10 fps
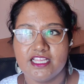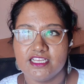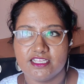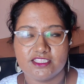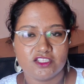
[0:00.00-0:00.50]

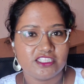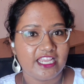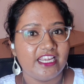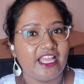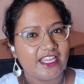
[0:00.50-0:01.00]
Does your
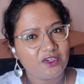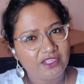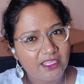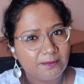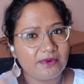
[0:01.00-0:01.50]
child like to
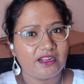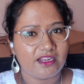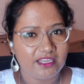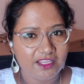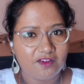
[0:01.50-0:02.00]
keep
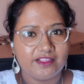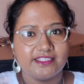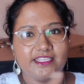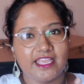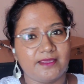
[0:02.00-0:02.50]
running all
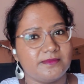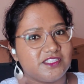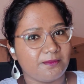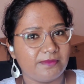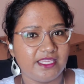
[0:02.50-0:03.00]
the time,
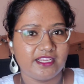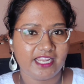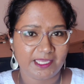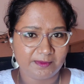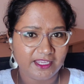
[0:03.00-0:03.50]
jumping,
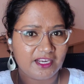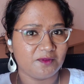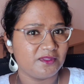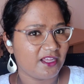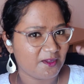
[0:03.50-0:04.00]
climbing
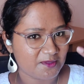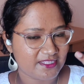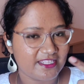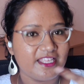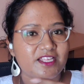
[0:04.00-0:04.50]
around the house?